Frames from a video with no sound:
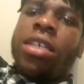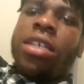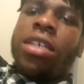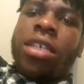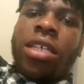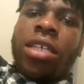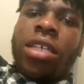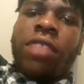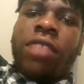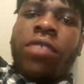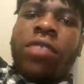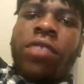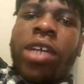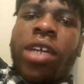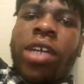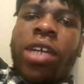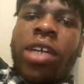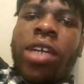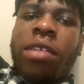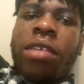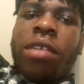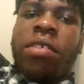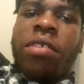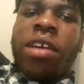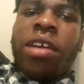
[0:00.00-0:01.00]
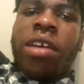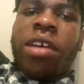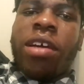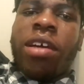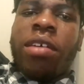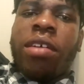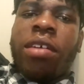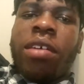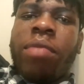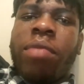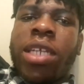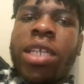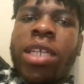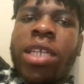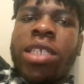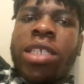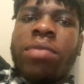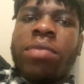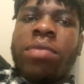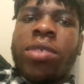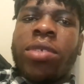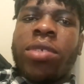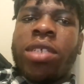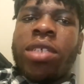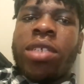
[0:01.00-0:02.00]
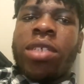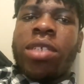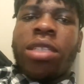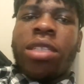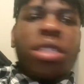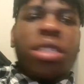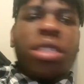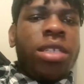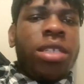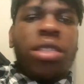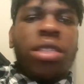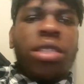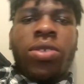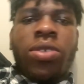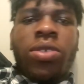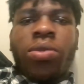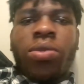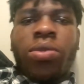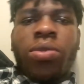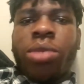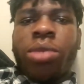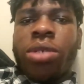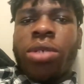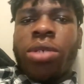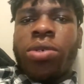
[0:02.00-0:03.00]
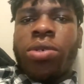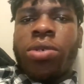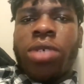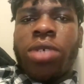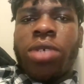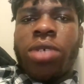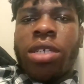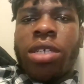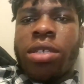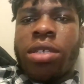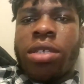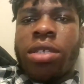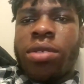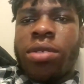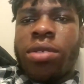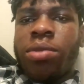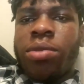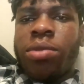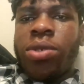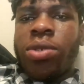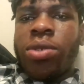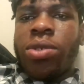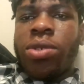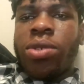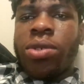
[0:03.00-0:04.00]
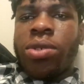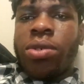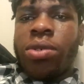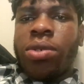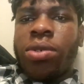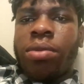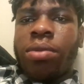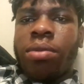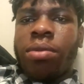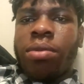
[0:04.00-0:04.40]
if you can manage the money, you'll be okay. You'll be good to go.